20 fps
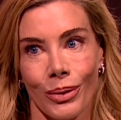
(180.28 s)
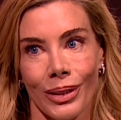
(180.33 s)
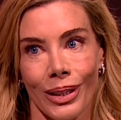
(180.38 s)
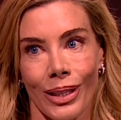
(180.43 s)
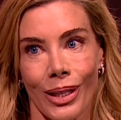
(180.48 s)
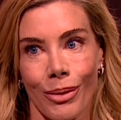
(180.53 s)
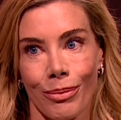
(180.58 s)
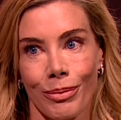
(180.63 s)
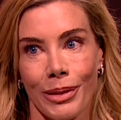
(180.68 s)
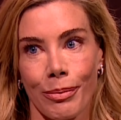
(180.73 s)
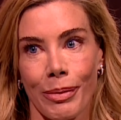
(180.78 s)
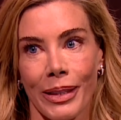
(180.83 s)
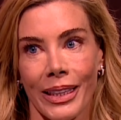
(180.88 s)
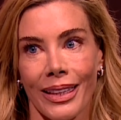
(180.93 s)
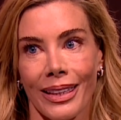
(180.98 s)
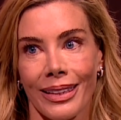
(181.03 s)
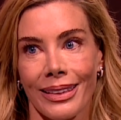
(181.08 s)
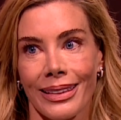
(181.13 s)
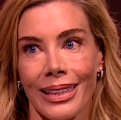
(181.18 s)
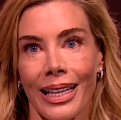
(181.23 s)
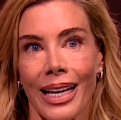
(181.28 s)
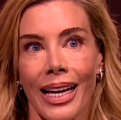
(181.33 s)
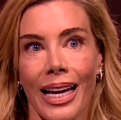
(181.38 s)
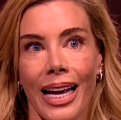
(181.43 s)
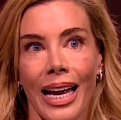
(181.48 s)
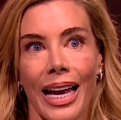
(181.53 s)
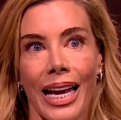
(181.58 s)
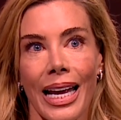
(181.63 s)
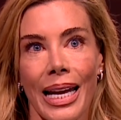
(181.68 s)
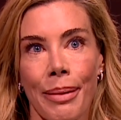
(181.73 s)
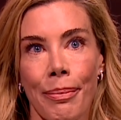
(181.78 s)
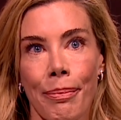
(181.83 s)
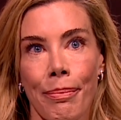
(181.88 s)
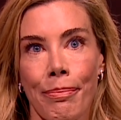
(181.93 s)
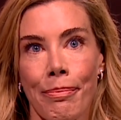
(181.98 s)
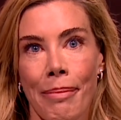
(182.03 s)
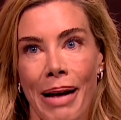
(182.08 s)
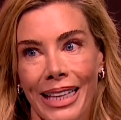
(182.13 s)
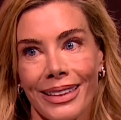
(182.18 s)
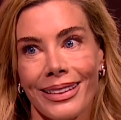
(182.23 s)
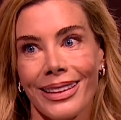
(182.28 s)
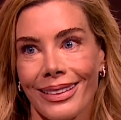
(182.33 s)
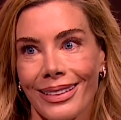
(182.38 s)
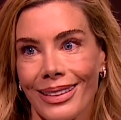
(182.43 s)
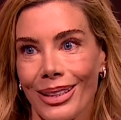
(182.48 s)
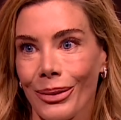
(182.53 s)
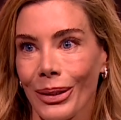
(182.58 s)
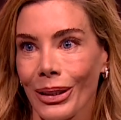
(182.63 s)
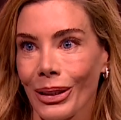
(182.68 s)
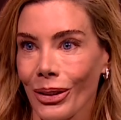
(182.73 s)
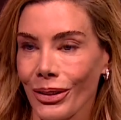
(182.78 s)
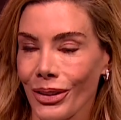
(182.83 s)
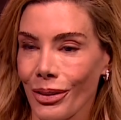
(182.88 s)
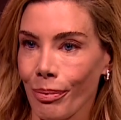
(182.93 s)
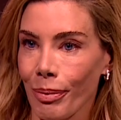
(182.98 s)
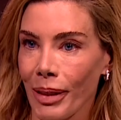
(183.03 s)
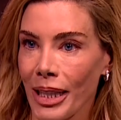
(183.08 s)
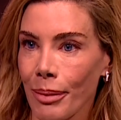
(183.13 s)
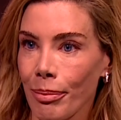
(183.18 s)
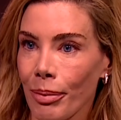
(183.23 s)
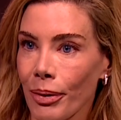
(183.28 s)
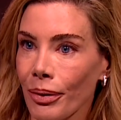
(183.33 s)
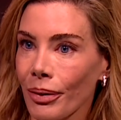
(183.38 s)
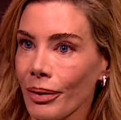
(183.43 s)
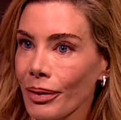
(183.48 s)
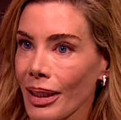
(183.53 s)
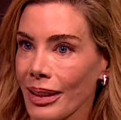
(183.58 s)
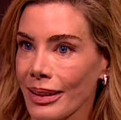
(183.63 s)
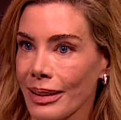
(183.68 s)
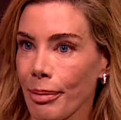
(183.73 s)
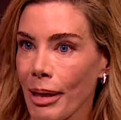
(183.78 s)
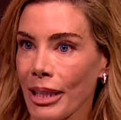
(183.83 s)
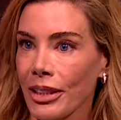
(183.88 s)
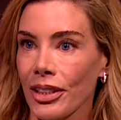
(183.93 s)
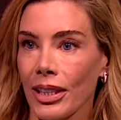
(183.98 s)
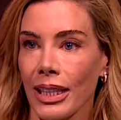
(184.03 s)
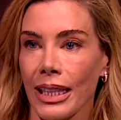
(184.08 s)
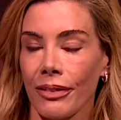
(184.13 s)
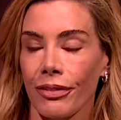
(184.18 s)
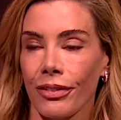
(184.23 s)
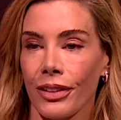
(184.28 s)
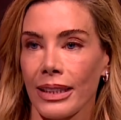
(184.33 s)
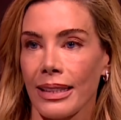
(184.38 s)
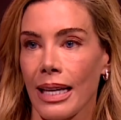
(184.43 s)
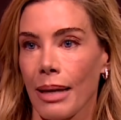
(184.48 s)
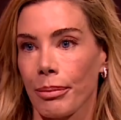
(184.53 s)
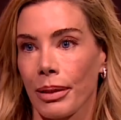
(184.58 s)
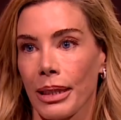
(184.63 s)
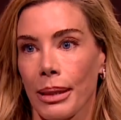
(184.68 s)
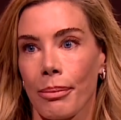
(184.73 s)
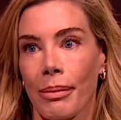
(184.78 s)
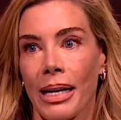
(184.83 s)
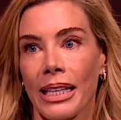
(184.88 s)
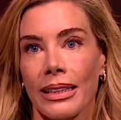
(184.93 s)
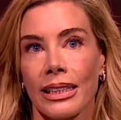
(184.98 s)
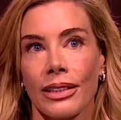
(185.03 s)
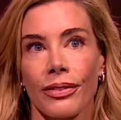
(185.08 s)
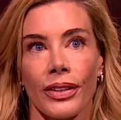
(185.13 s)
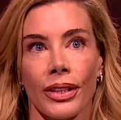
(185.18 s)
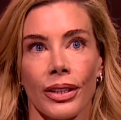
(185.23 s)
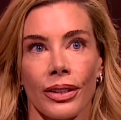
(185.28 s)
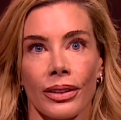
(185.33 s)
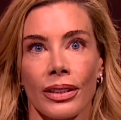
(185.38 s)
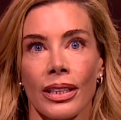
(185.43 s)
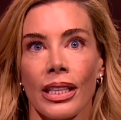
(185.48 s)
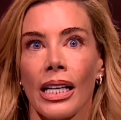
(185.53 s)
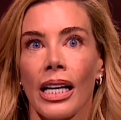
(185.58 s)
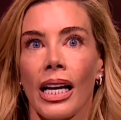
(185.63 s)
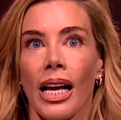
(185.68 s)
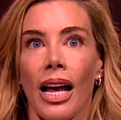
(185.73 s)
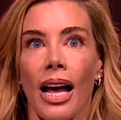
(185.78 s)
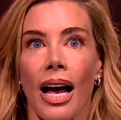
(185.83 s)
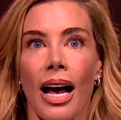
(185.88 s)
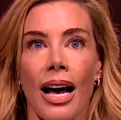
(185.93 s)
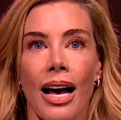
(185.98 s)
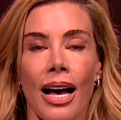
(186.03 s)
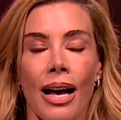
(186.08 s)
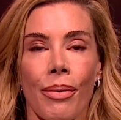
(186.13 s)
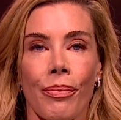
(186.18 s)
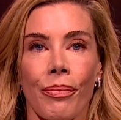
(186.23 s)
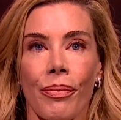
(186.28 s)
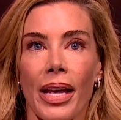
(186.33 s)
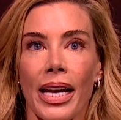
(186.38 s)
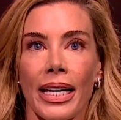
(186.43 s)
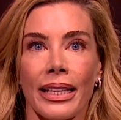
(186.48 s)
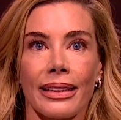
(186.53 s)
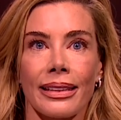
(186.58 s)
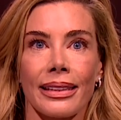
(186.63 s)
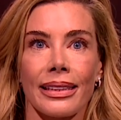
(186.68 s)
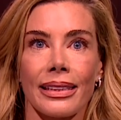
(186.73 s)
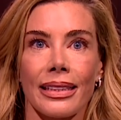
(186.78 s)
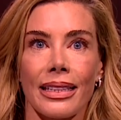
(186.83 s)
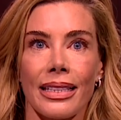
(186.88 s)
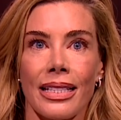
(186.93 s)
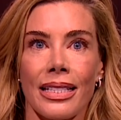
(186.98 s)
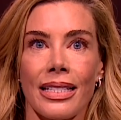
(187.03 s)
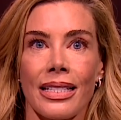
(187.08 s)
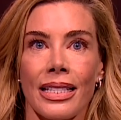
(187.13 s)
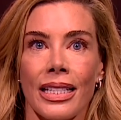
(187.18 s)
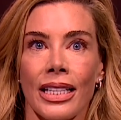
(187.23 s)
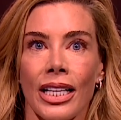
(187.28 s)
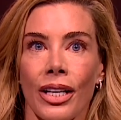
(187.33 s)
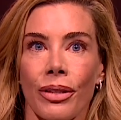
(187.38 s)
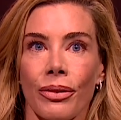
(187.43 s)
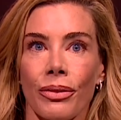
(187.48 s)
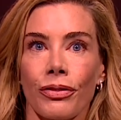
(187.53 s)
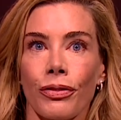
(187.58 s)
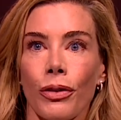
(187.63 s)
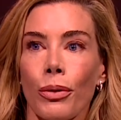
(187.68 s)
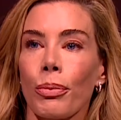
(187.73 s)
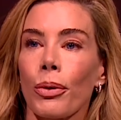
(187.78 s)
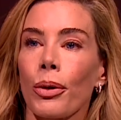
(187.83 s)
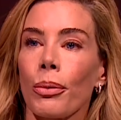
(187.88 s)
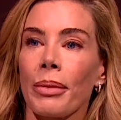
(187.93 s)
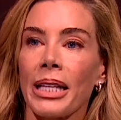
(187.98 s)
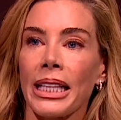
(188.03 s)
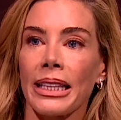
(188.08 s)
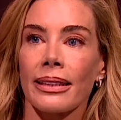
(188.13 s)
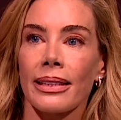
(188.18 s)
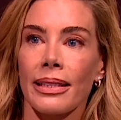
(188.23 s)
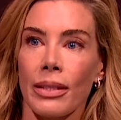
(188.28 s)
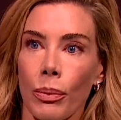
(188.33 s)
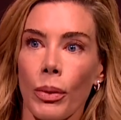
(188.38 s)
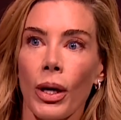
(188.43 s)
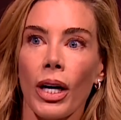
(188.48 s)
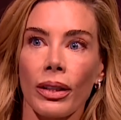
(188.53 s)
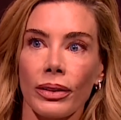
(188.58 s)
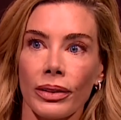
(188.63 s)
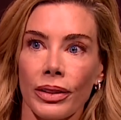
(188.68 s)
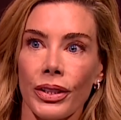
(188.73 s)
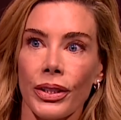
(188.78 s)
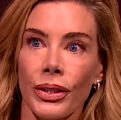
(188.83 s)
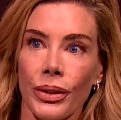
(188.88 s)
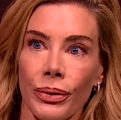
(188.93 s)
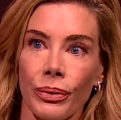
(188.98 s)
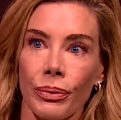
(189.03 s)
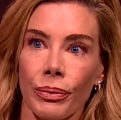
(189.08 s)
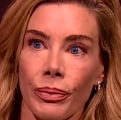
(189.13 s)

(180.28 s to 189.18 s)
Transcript: clubs, because it matters to a lot of people, especially, for example, in Mansfield. It's, you know, football means the world to